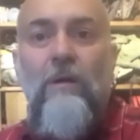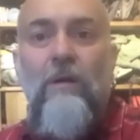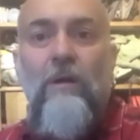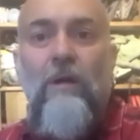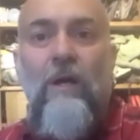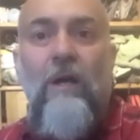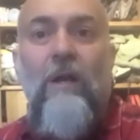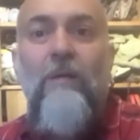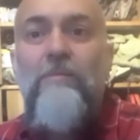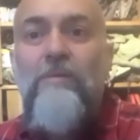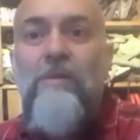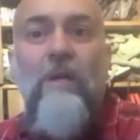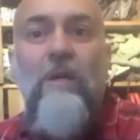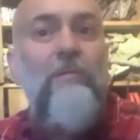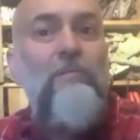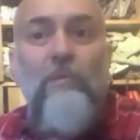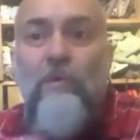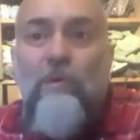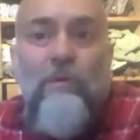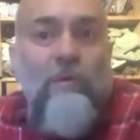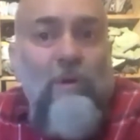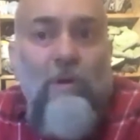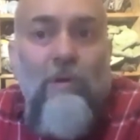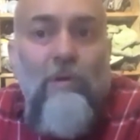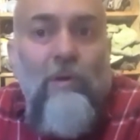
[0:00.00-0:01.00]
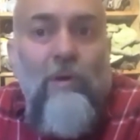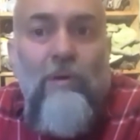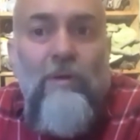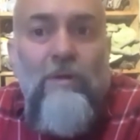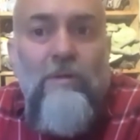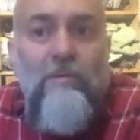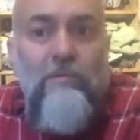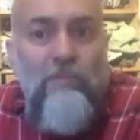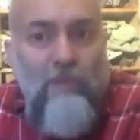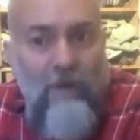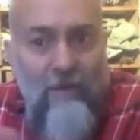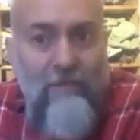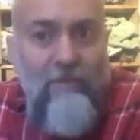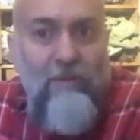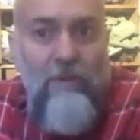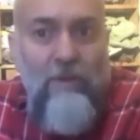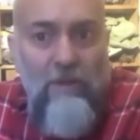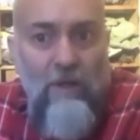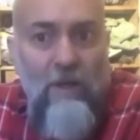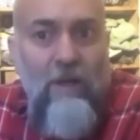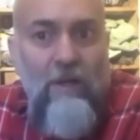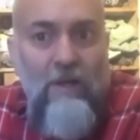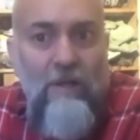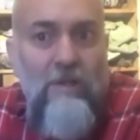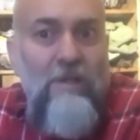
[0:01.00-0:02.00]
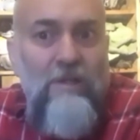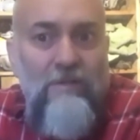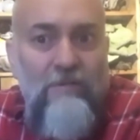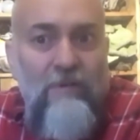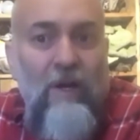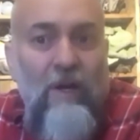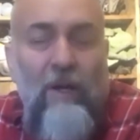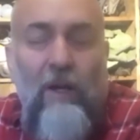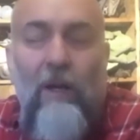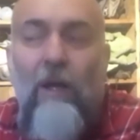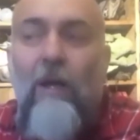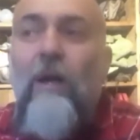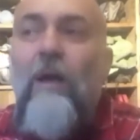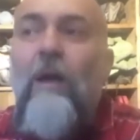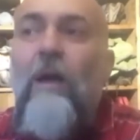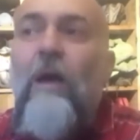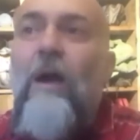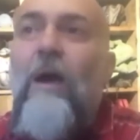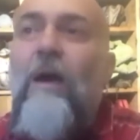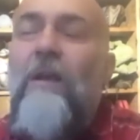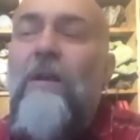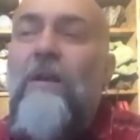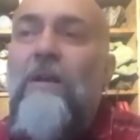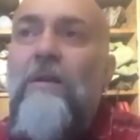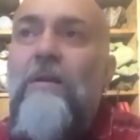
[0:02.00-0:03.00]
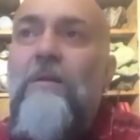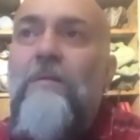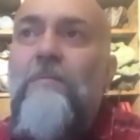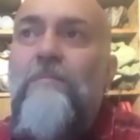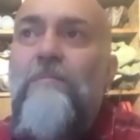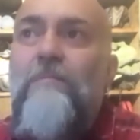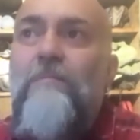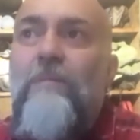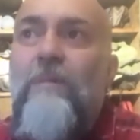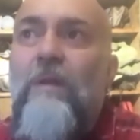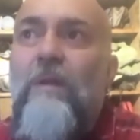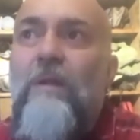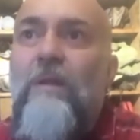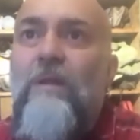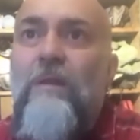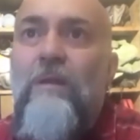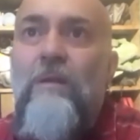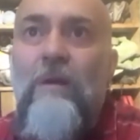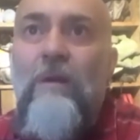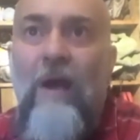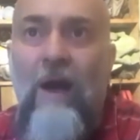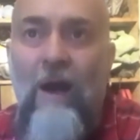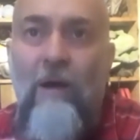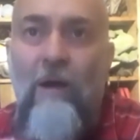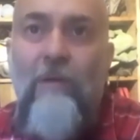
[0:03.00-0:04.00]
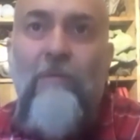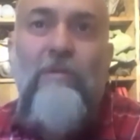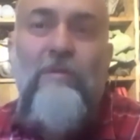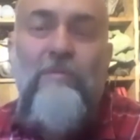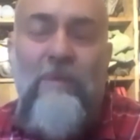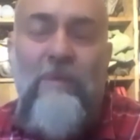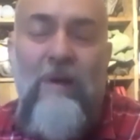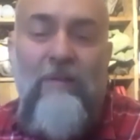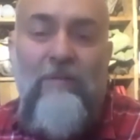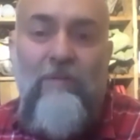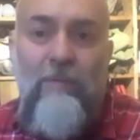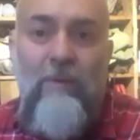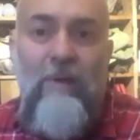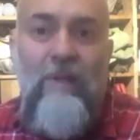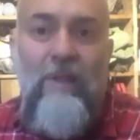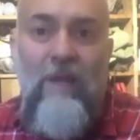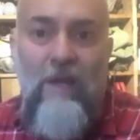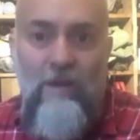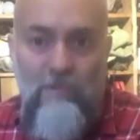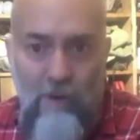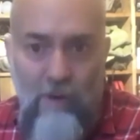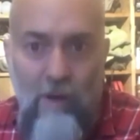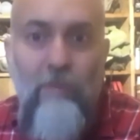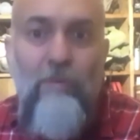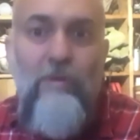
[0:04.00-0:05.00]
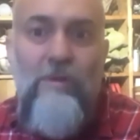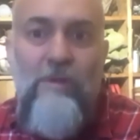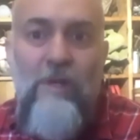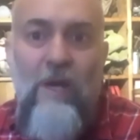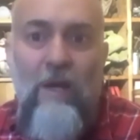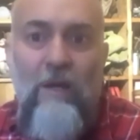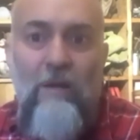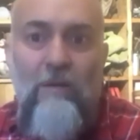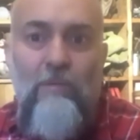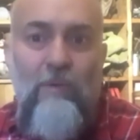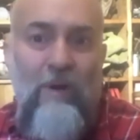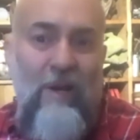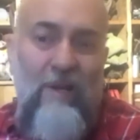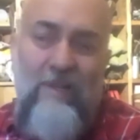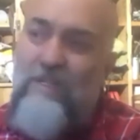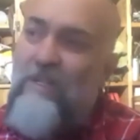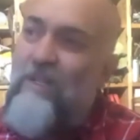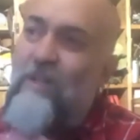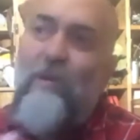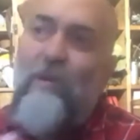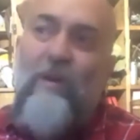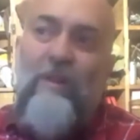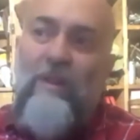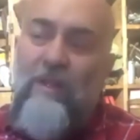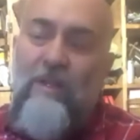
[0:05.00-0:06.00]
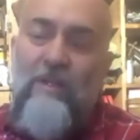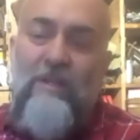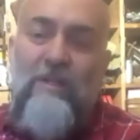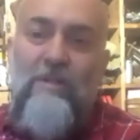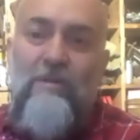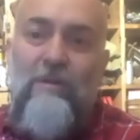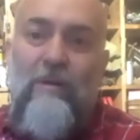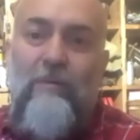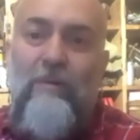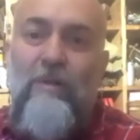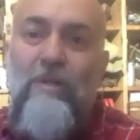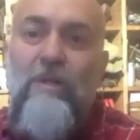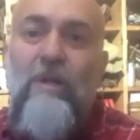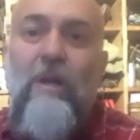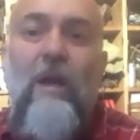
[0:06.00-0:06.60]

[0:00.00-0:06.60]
And I'm saying, no, no, it's whatever you think it is, it's fine. And out of respect for me, they won't say, well, actually, no, I think this is rubbish.